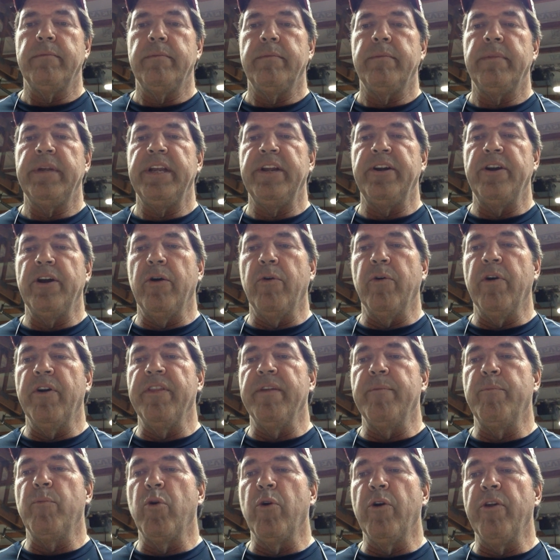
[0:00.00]
you know, are
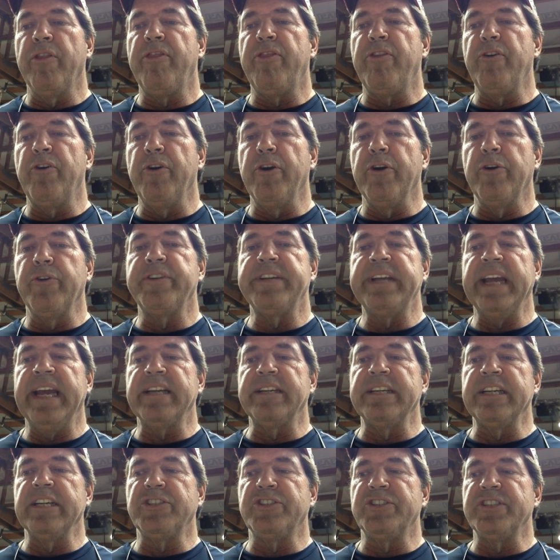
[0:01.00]
the more thorough
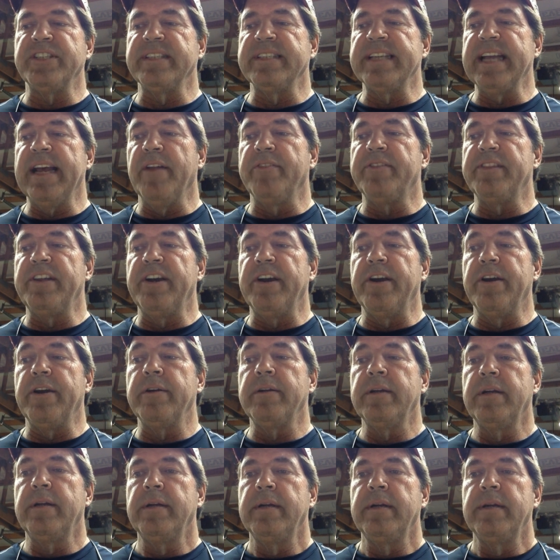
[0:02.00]
technicians out
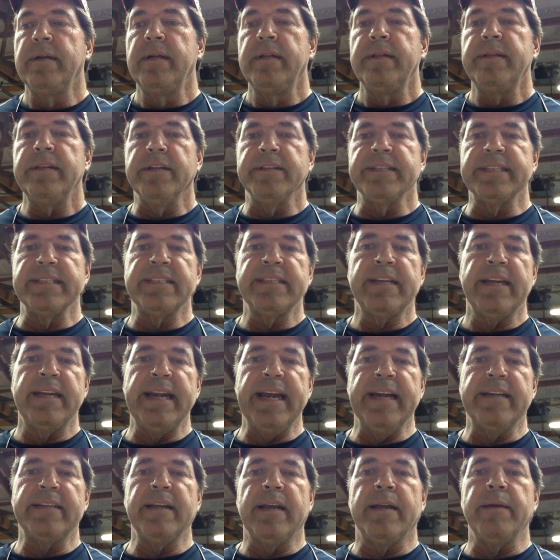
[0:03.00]
there. They'll
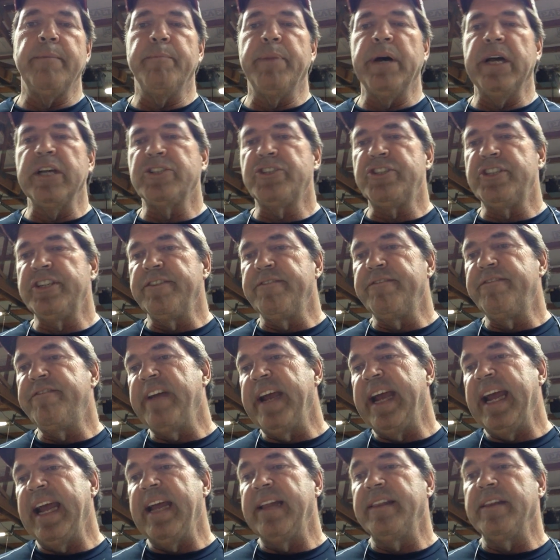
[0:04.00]
disconnect the combustion
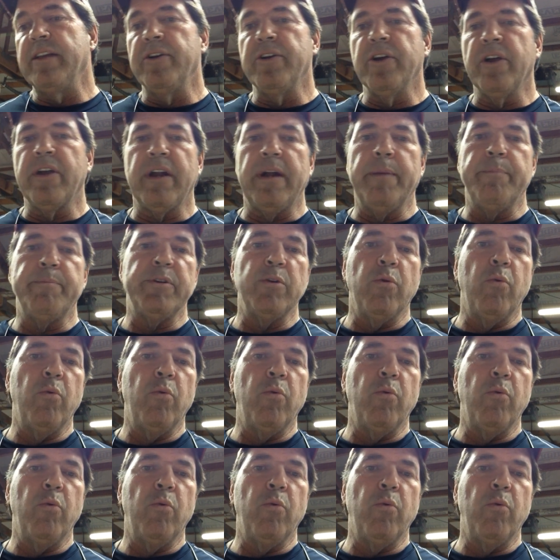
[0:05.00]
fan, they'll hook it up to